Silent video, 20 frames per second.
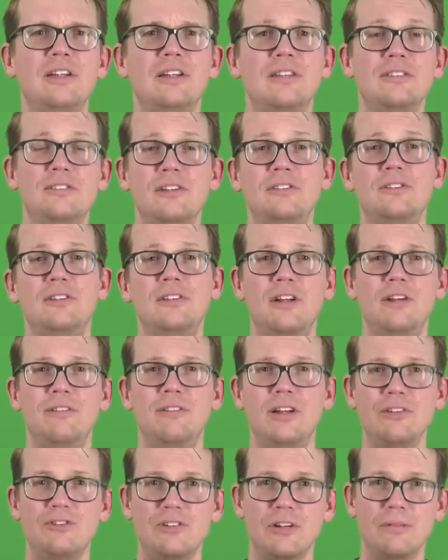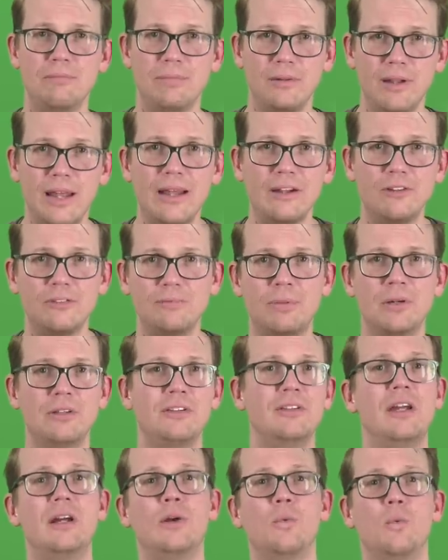consisted of ancient plants,
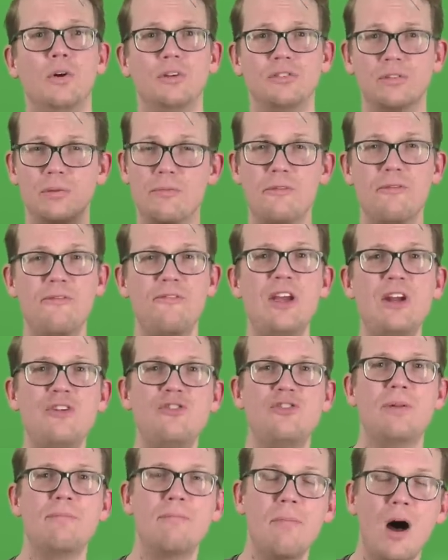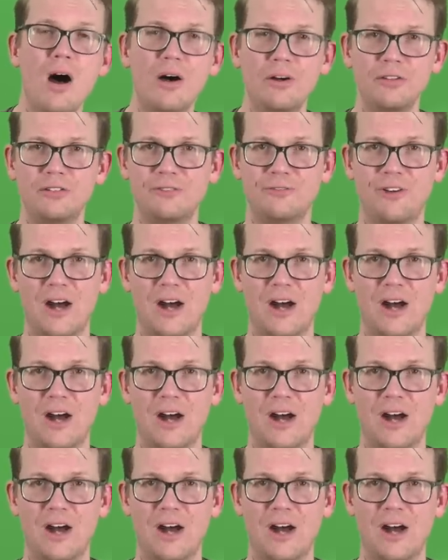but there were some fish and mollusk